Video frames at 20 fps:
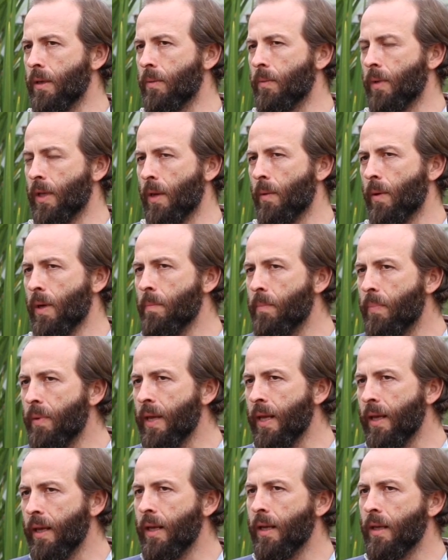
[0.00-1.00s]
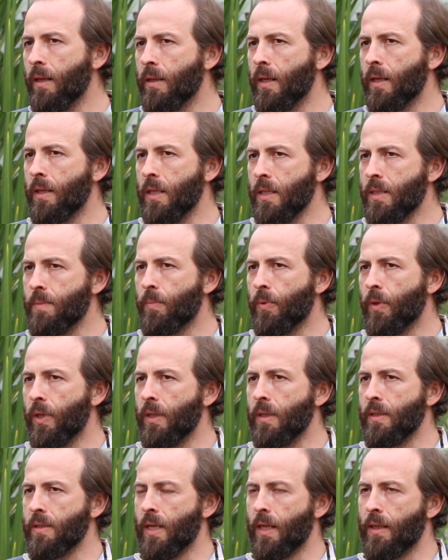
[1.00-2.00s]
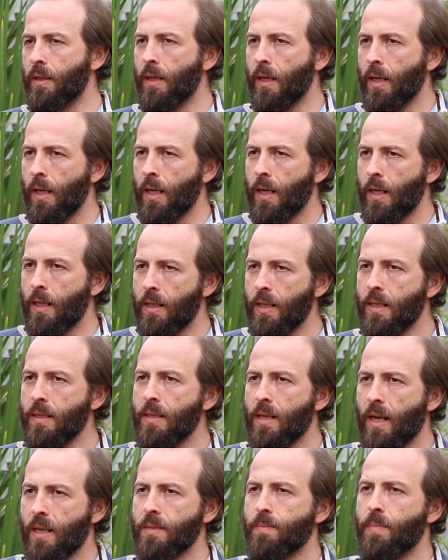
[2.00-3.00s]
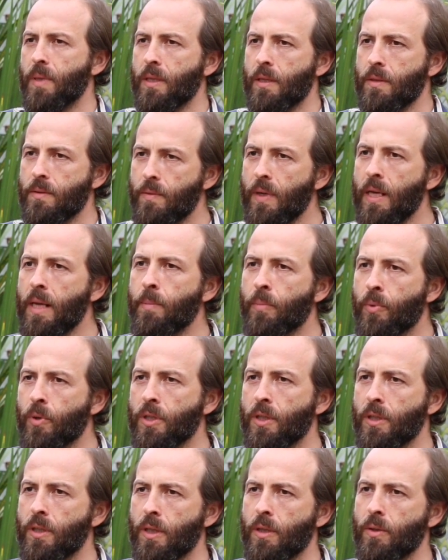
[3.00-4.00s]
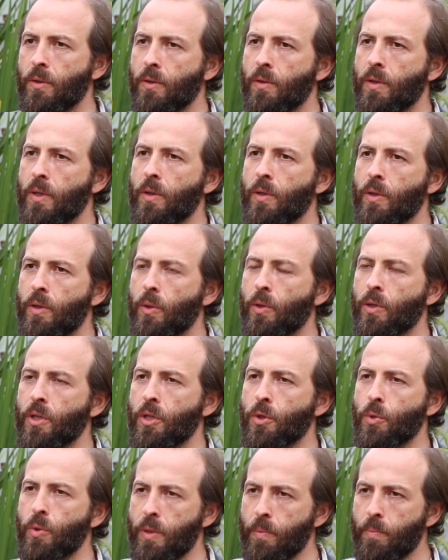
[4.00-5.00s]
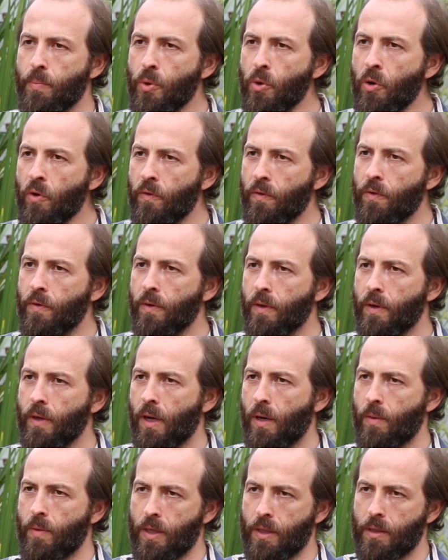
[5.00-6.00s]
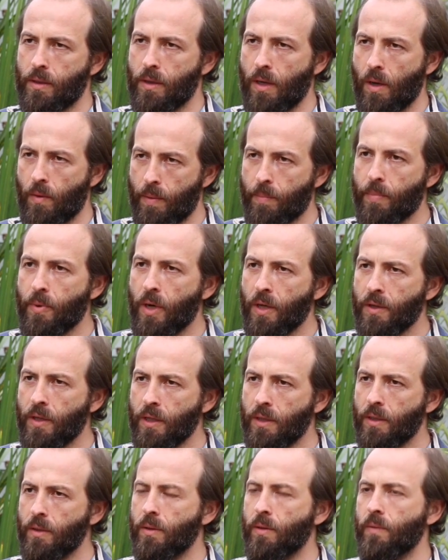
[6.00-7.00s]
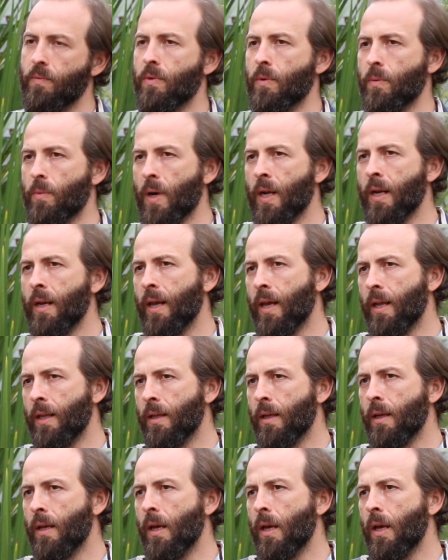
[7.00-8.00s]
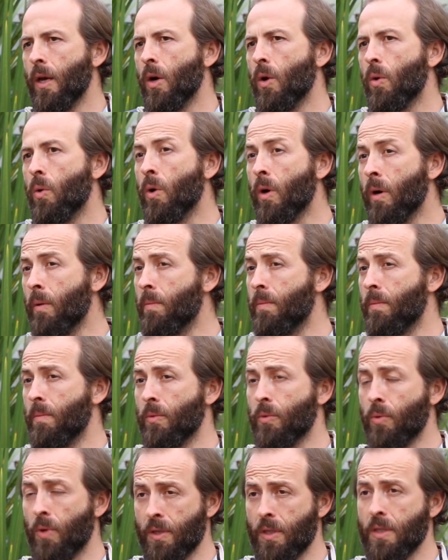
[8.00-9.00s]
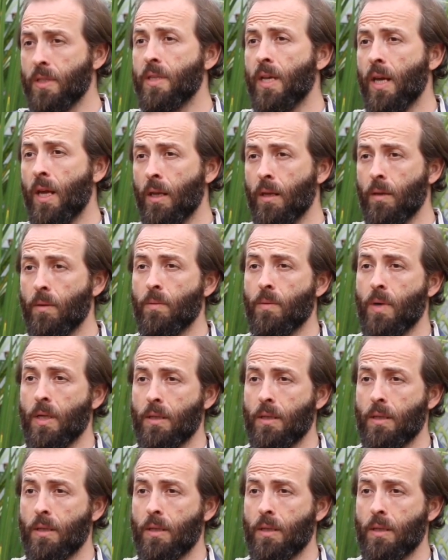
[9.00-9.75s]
what I want to bring in at this point is that this aspect is really important in order to improve our product from one hand, or to understand